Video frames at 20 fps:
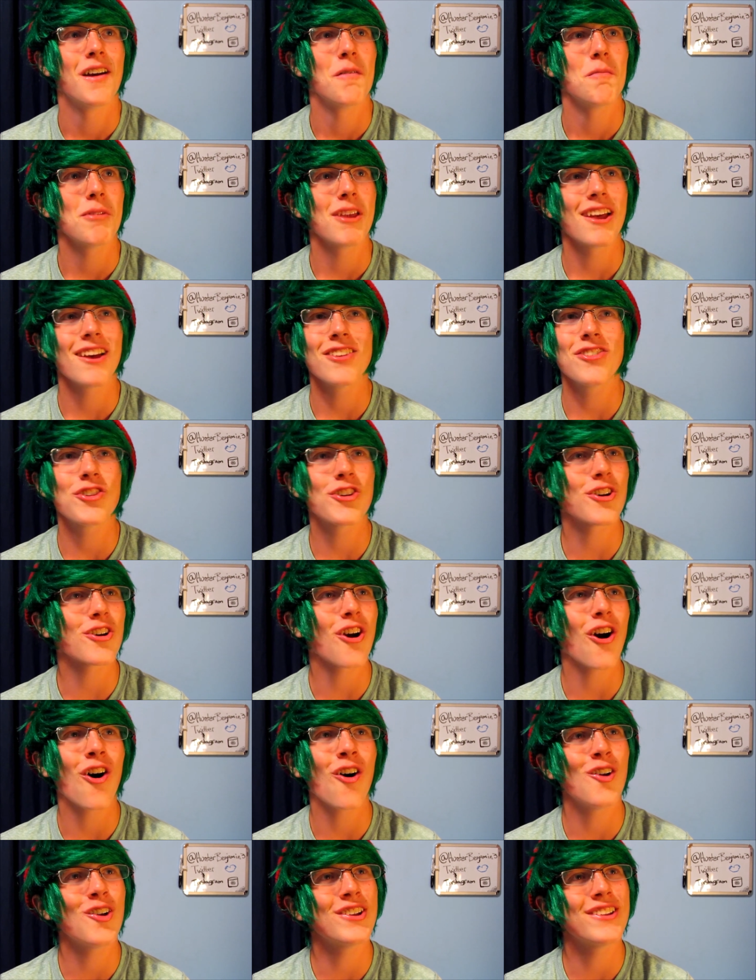Because you're
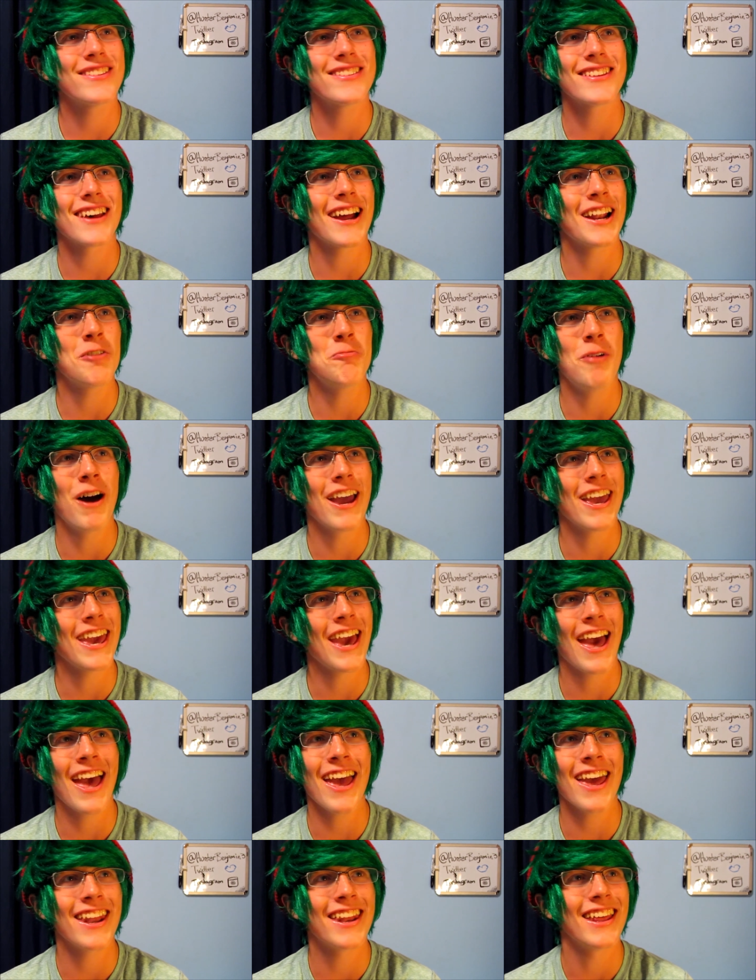all inside of my
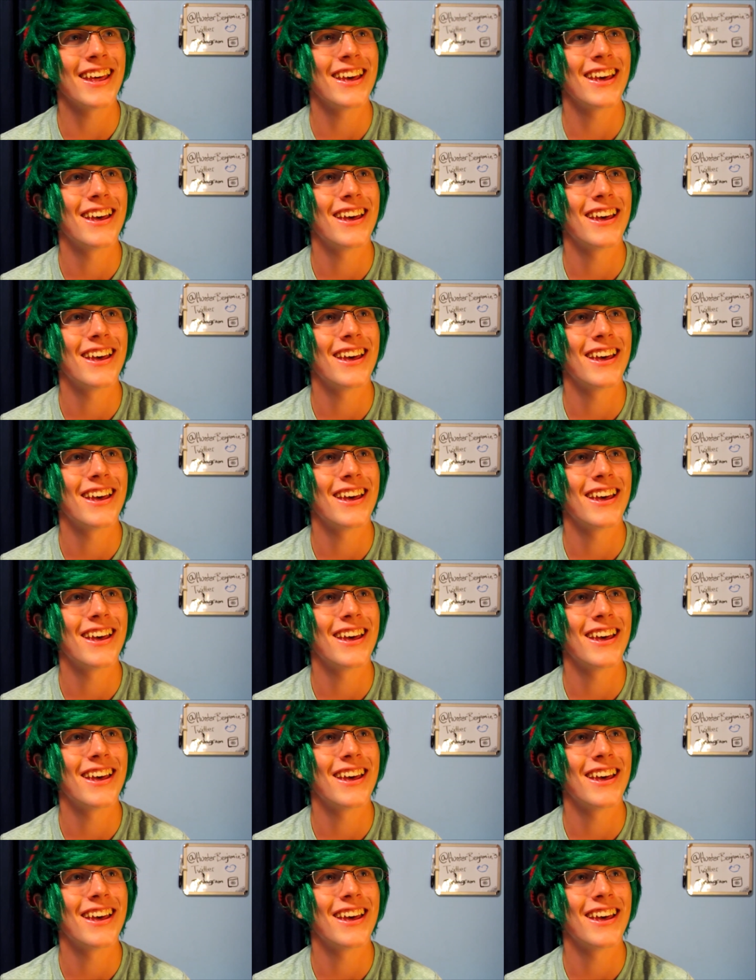head.